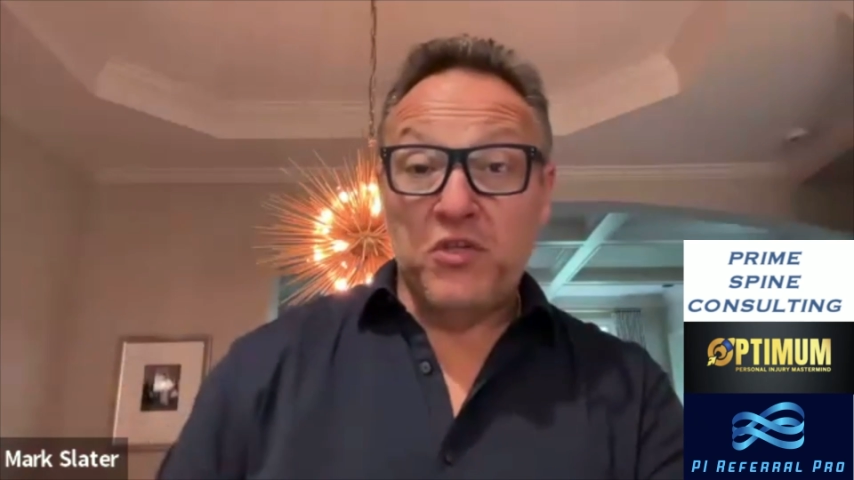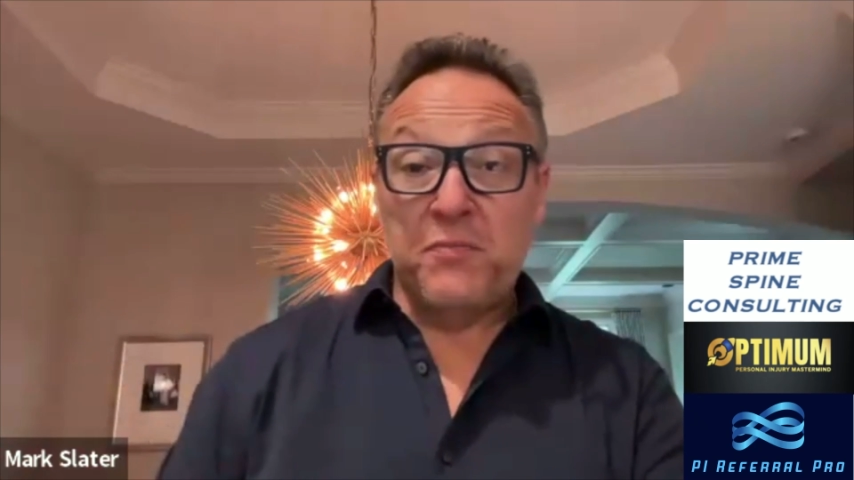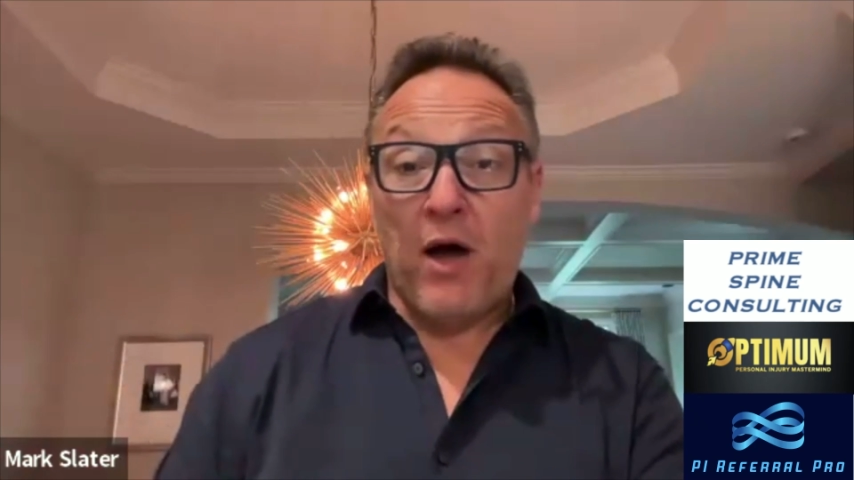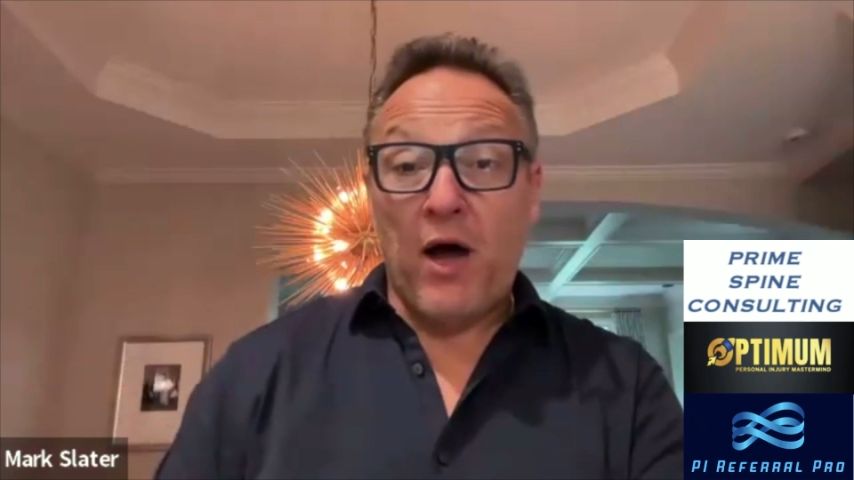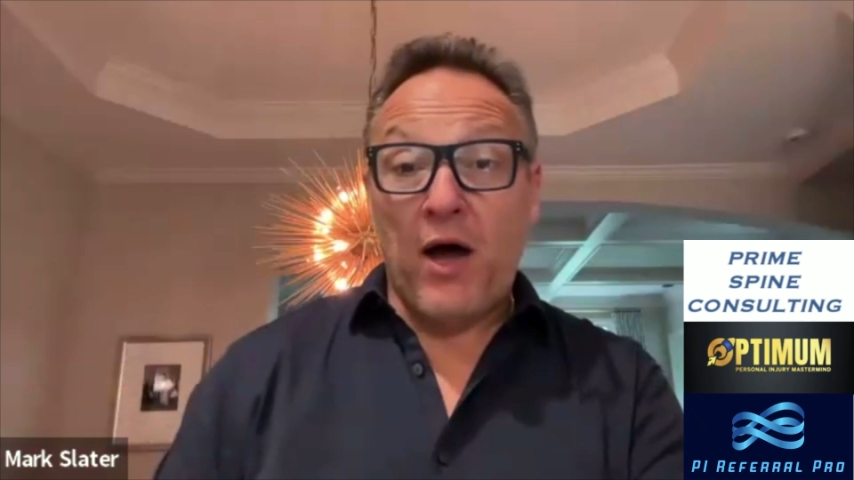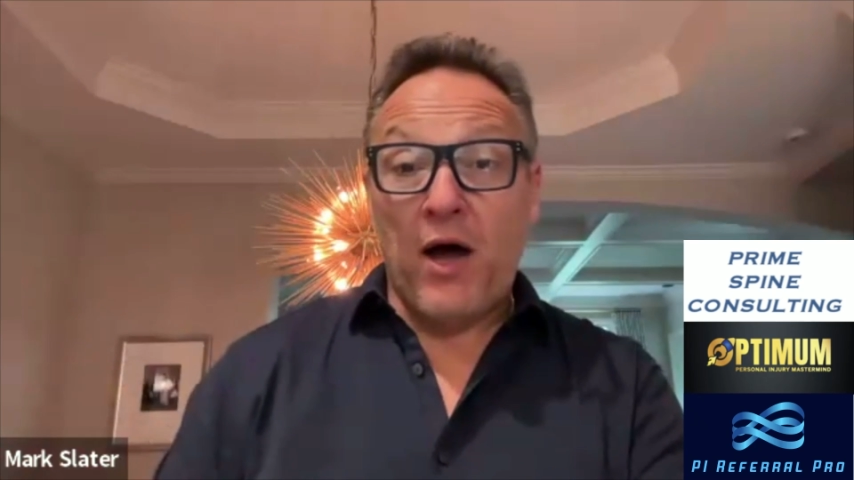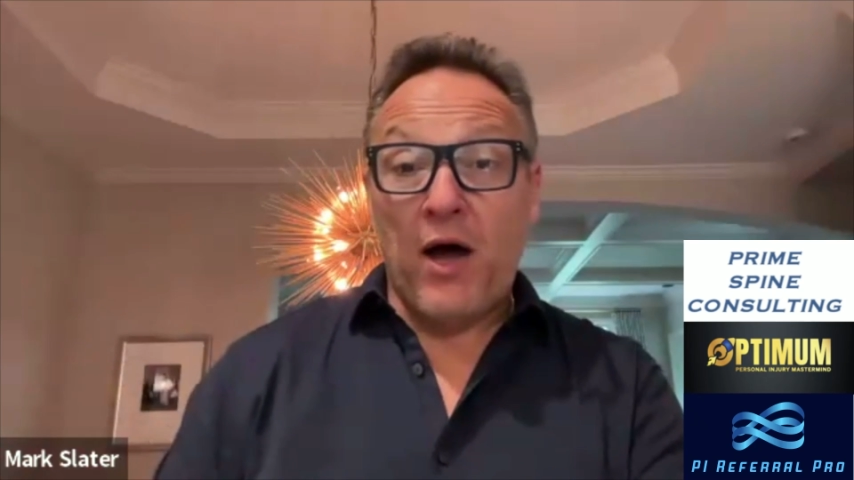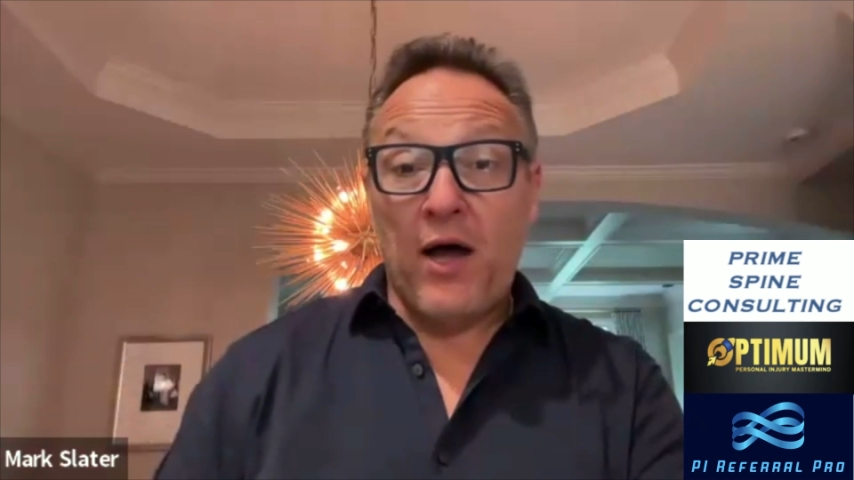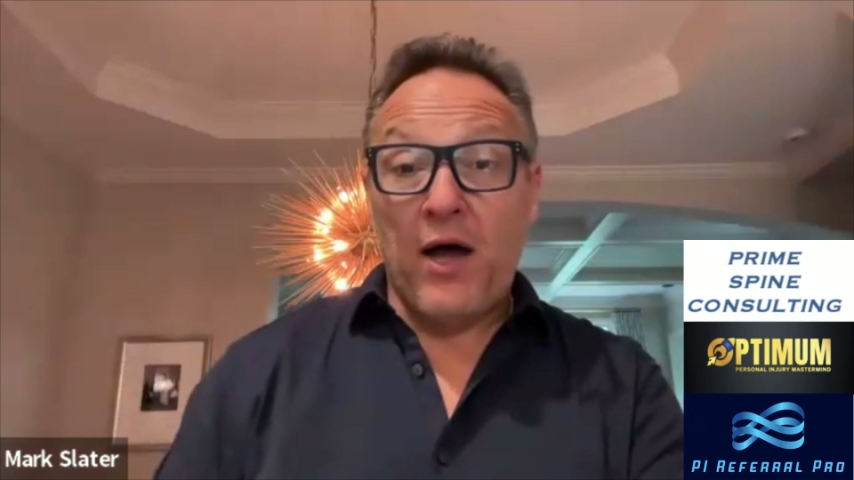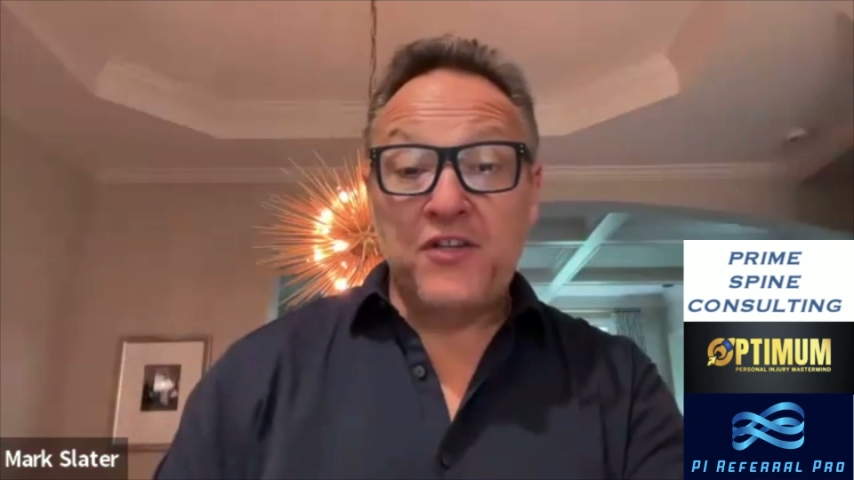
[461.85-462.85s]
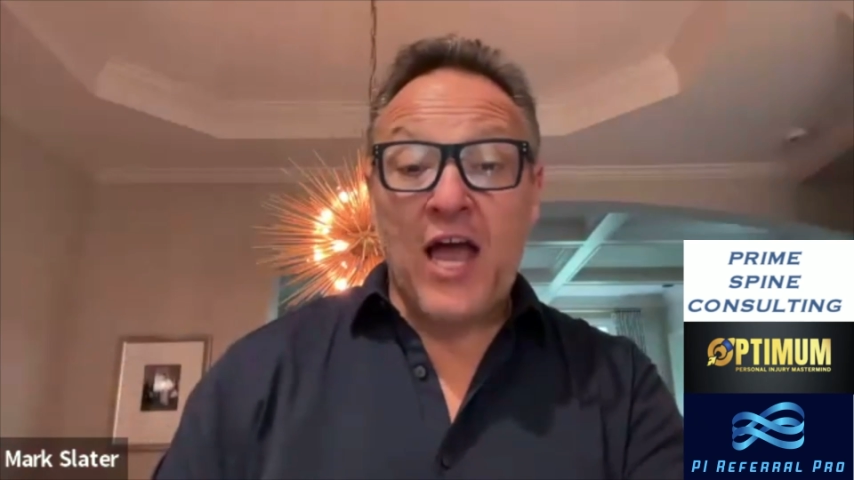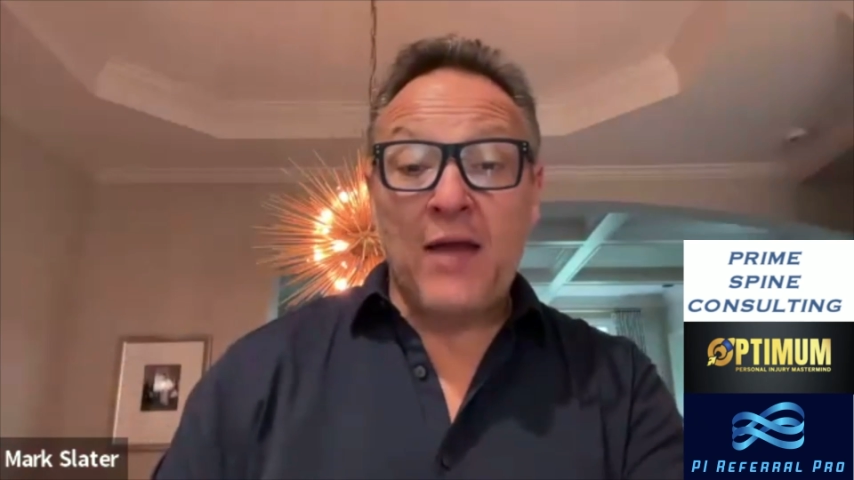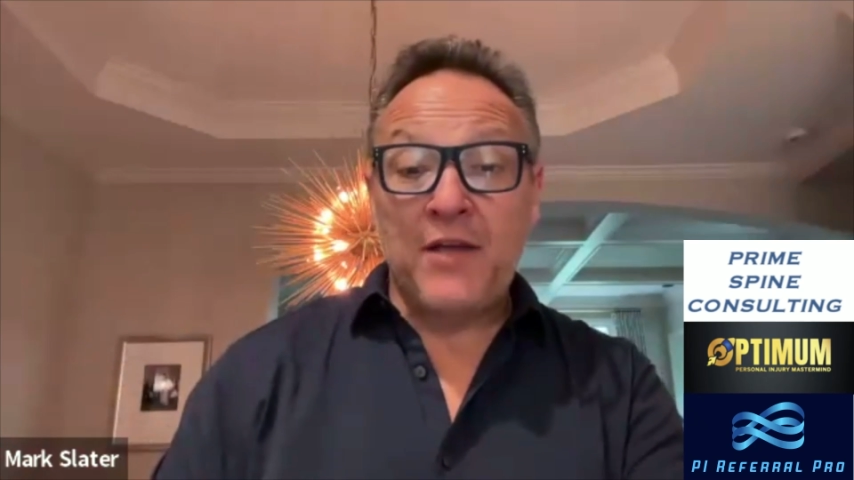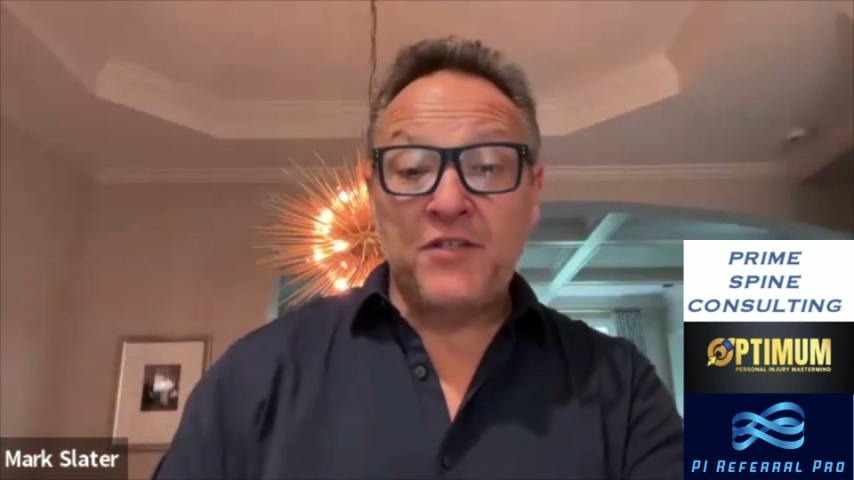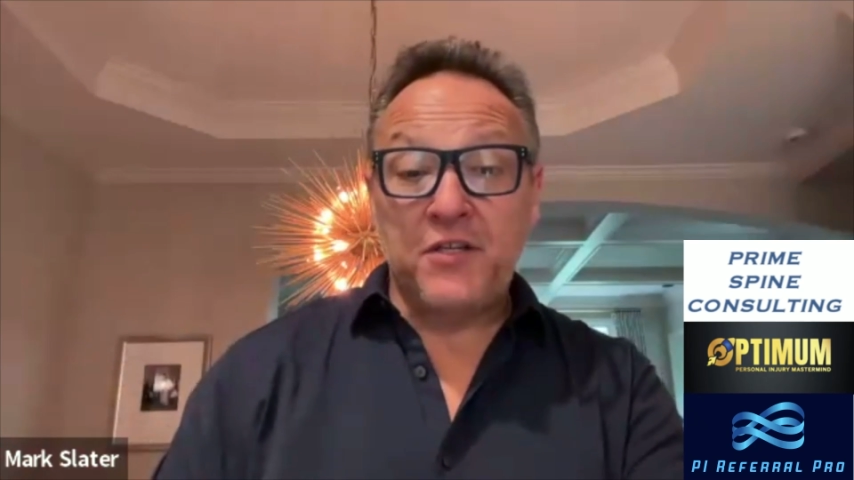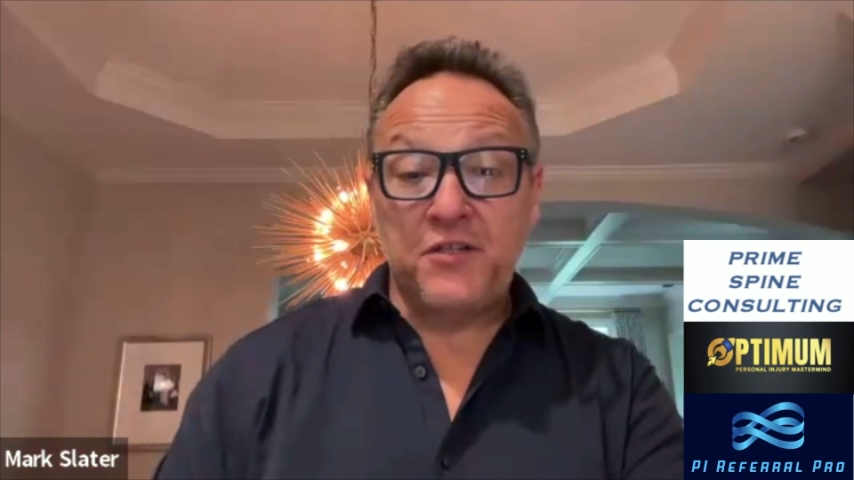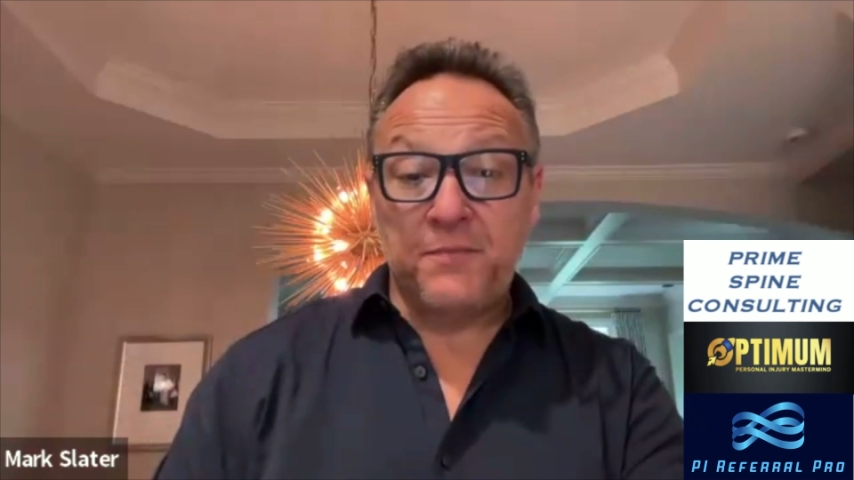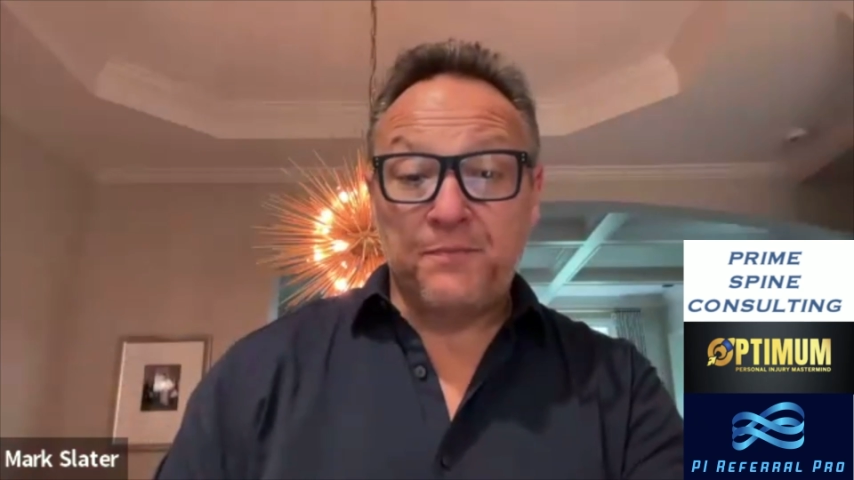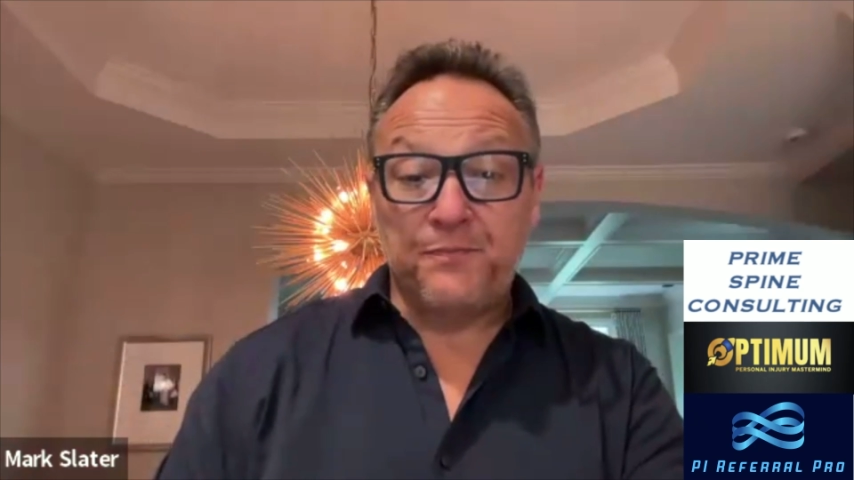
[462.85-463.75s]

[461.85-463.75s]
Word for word: responds on that chat message.